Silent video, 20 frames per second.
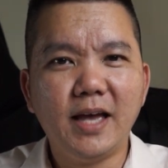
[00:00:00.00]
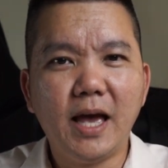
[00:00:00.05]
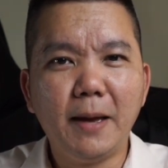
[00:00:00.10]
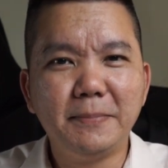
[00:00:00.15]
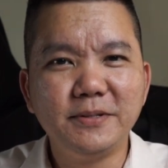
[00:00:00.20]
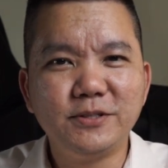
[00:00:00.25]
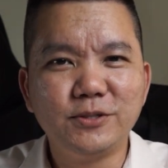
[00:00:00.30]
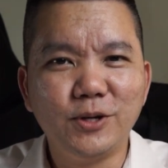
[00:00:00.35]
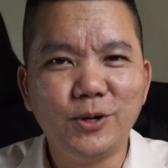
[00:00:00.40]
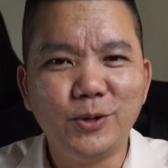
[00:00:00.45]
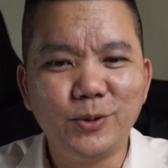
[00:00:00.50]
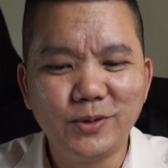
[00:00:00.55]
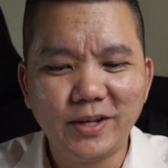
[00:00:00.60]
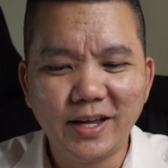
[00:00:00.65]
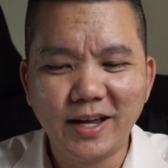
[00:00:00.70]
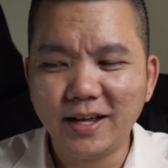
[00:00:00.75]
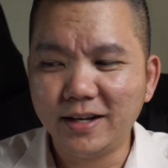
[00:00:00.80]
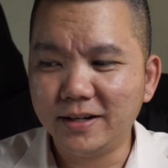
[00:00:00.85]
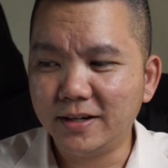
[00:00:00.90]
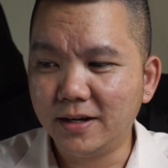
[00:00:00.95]
episode.
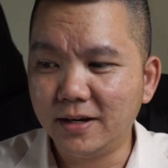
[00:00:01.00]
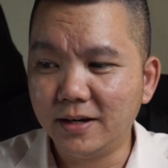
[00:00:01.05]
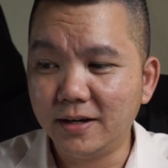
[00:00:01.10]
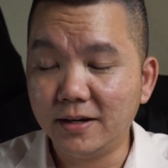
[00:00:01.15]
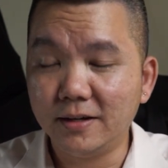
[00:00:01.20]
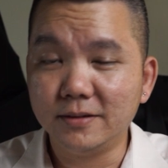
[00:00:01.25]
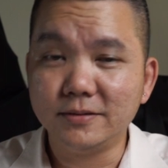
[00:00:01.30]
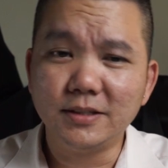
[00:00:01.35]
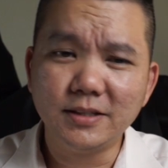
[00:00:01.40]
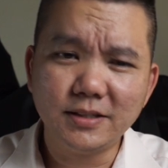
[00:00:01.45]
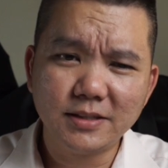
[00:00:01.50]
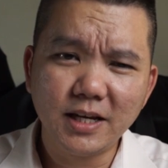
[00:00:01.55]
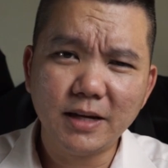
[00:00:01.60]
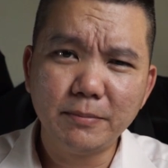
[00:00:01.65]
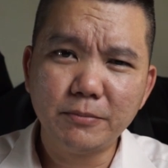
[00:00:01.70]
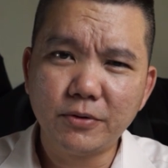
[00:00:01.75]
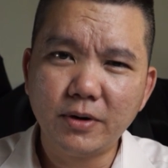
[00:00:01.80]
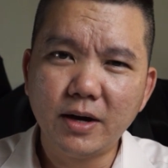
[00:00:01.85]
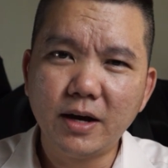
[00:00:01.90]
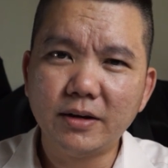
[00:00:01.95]
And this
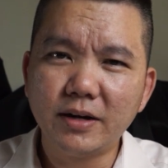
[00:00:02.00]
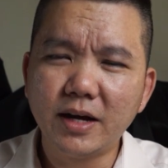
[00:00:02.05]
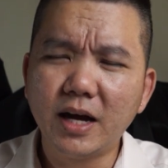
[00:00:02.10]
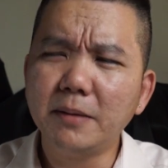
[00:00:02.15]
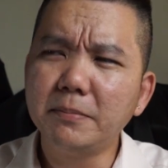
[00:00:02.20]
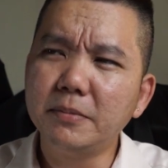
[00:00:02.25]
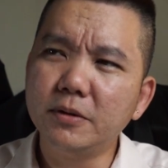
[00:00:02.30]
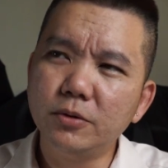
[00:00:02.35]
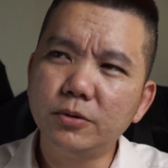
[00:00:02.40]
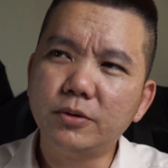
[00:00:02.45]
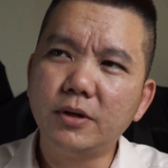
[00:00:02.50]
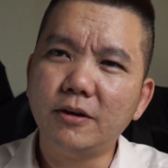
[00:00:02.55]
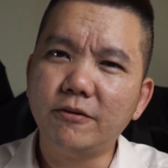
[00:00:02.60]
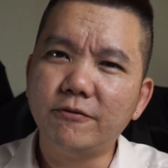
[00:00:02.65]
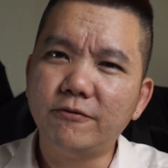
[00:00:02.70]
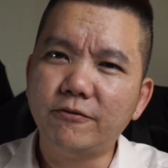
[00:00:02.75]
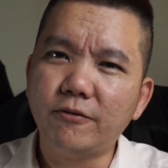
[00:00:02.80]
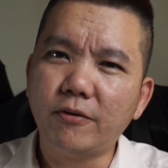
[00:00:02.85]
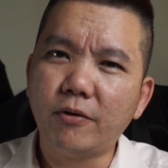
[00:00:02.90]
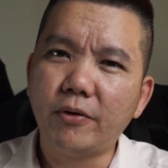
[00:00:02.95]
time around, I've been looking
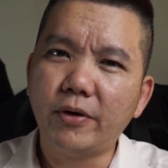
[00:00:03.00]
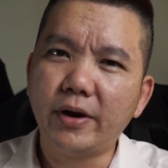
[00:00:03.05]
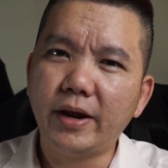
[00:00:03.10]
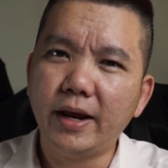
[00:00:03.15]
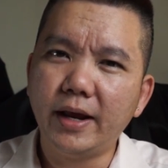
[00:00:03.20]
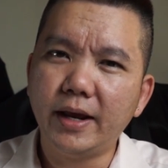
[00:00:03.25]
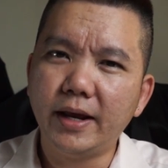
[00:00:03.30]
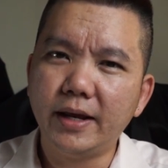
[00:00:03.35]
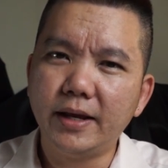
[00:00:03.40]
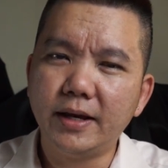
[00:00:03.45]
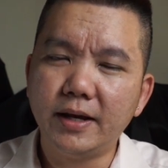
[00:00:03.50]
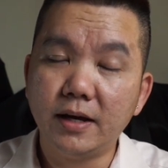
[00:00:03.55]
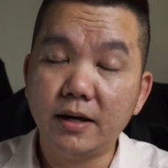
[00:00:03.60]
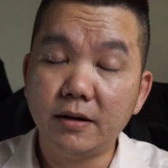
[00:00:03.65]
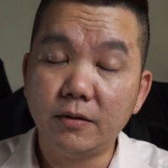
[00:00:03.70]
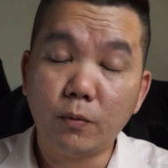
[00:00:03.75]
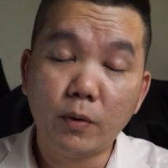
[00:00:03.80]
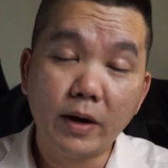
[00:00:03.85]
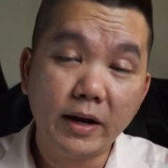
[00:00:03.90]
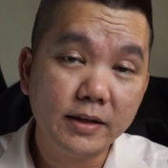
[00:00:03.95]
for
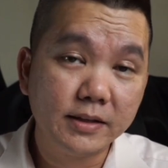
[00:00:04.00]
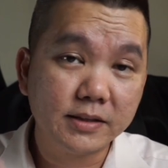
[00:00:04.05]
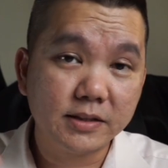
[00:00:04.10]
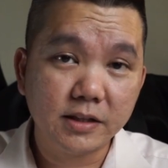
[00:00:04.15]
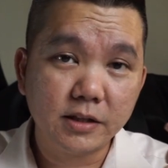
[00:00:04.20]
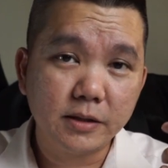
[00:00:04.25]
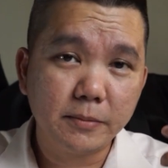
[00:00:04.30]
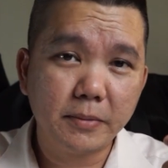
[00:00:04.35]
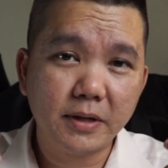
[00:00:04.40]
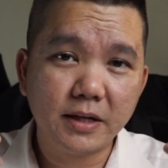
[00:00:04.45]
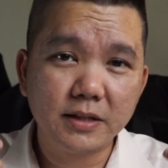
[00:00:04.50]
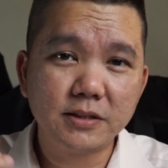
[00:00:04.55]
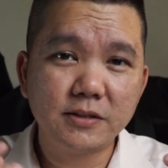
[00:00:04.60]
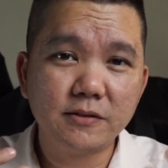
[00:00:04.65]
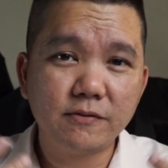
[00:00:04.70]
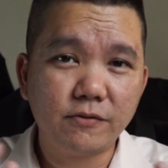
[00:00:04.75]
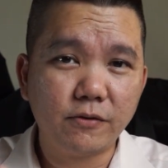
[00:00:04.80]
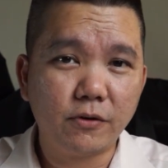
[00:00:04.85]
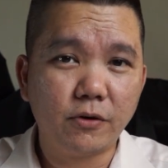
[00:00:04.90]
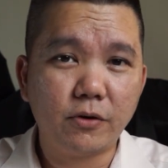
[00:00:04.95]
a wireless
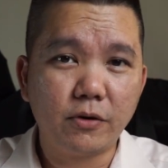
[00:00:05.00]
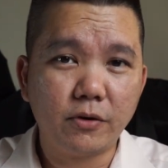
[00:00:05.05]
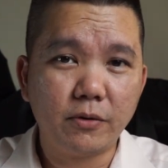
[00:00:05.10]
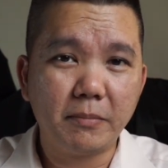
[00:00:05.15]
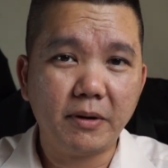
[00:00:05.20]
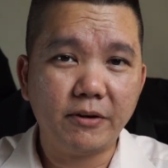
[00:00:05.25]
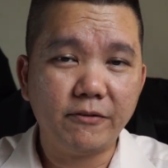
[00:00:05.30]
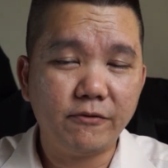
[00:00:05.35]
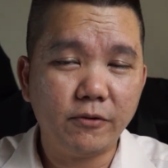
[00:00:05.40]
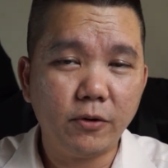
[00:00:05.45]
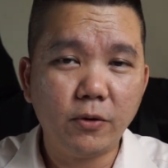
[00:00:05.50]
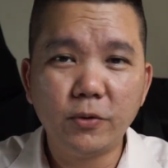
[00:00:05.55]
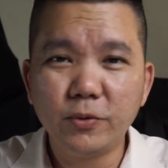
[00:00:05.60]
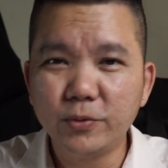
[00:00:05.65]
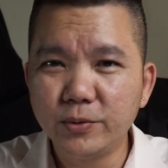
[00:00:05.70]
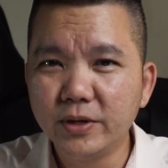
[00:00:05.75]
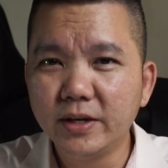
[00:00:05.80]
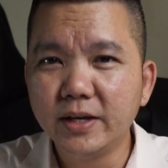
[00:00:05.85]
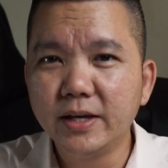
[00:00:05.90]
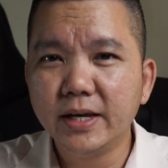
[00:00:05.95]
earbuds for my
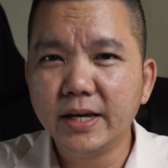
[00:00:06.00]
phone,